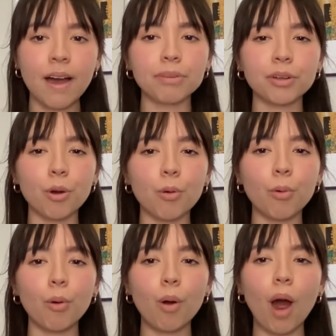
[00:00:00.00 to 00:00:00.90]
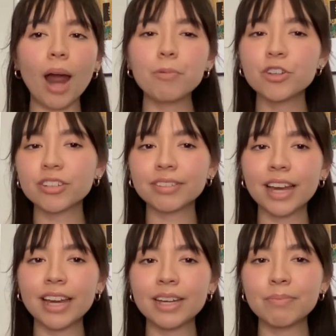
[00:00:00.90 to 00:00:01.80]
So, I would just
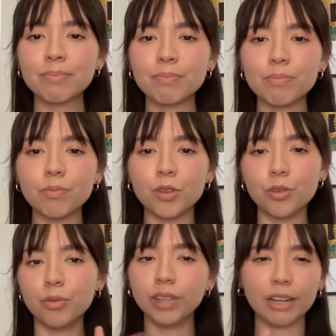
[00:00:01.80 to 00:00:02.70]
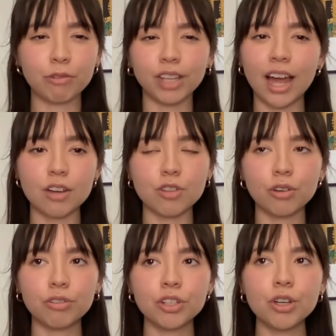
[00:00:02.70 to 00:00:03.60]
say, like, rely on
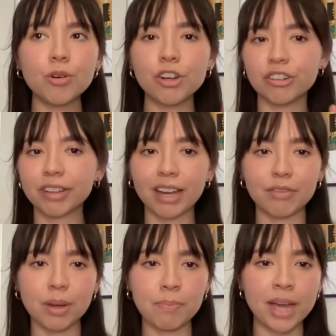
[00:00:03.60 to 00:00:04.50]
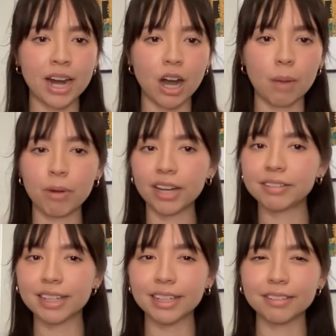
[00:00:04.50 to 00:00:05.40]
those 2 and just kind of compare
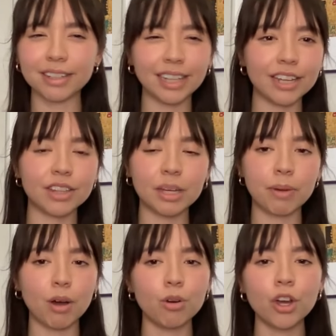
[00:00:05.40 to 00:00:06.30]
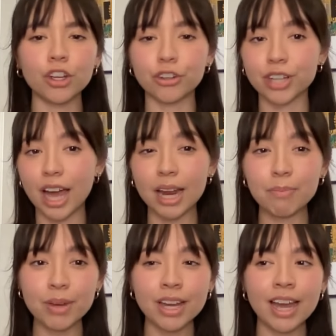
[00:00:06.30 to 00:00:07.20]
prices and, like, think about your
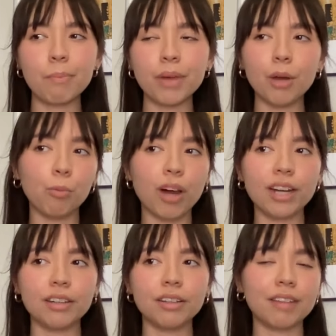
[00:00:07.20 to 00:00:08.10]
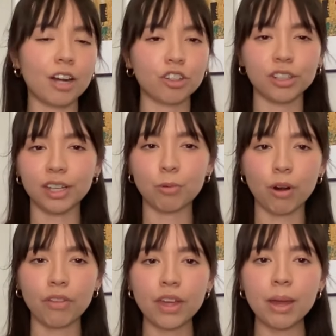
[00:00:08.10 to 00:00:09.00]
time, and what is actually, like,
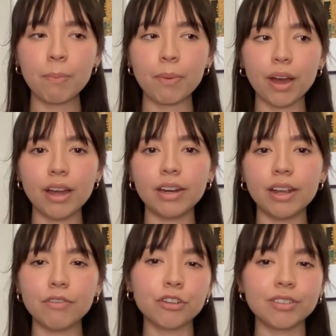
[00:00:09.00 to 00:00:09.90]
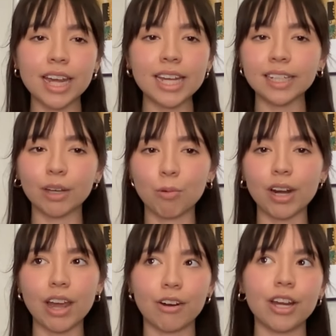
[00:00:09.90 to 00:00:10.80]
worth it. But if you're staying in, like, one
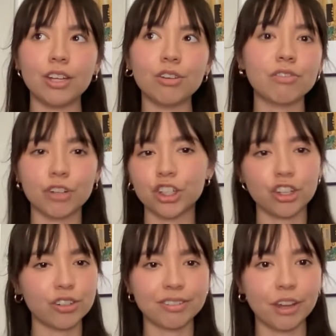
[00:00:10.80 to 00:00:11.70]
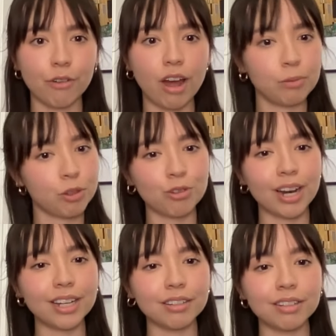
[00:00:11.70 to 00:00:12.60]
area, you can for sure just get around with
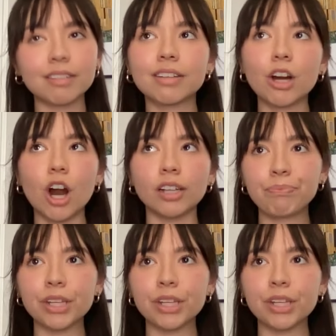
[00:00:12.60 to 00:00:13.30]
trains because there are,